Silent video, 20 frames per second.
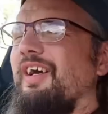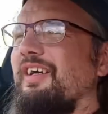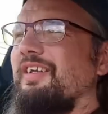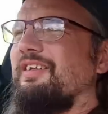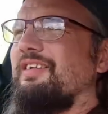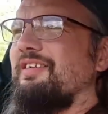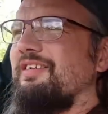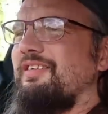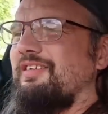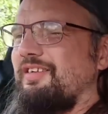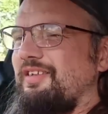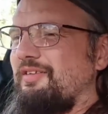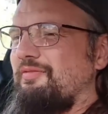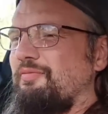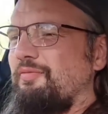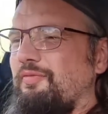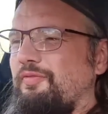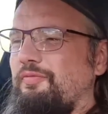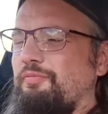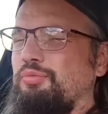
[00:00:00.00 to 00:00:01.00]
And
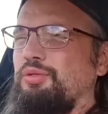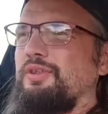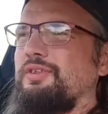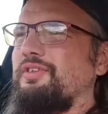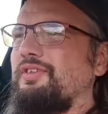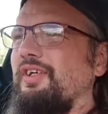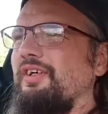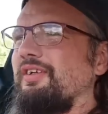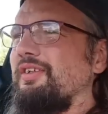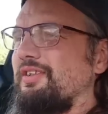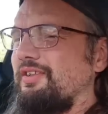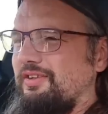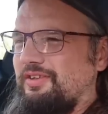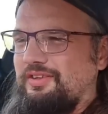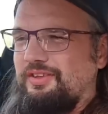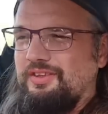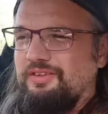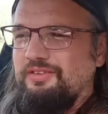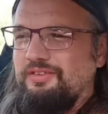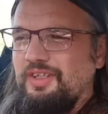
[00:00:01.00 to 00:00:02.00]

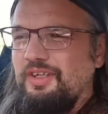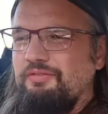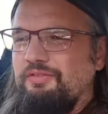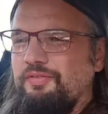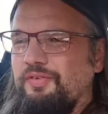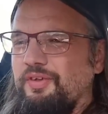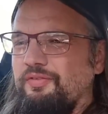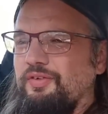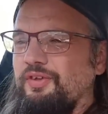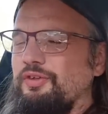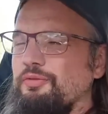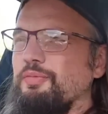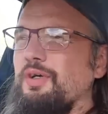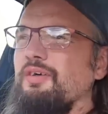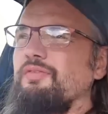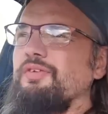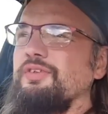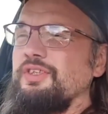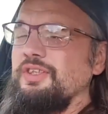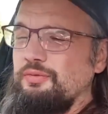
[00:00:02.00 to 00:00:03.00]
precise, and everything feels
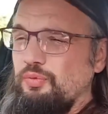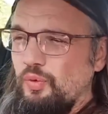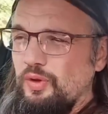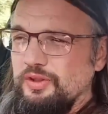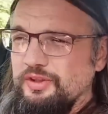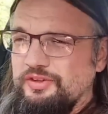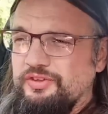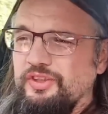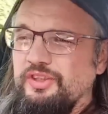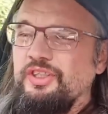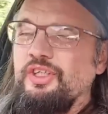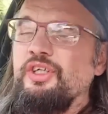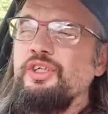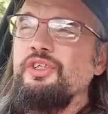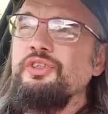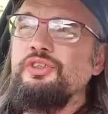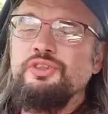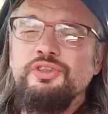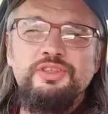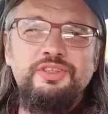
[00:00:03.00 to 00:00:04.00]
marvellous. This one's done
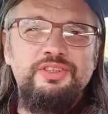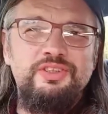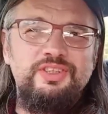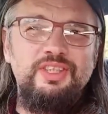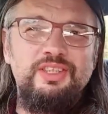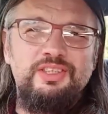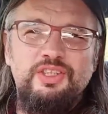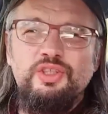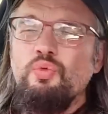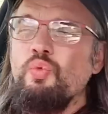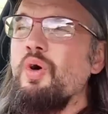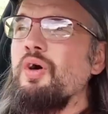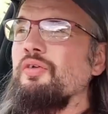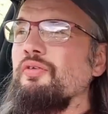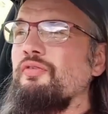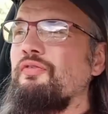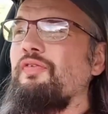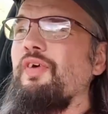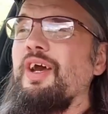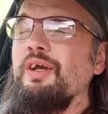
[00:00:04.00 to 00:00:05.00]

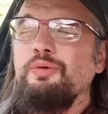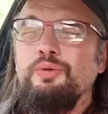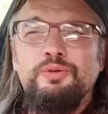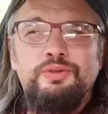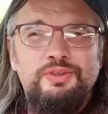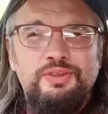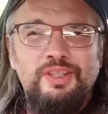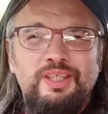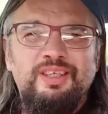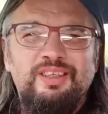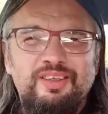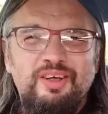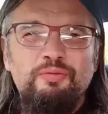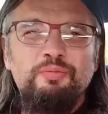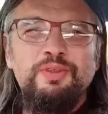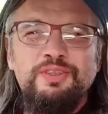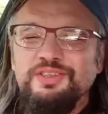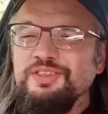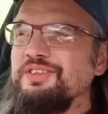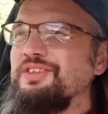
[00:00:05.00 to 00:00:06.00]
161,000
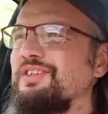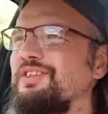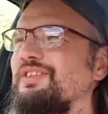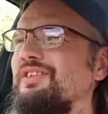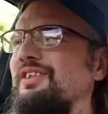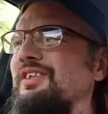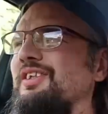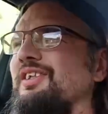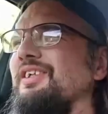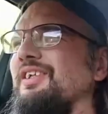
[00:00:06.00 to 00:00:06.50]
kilometres,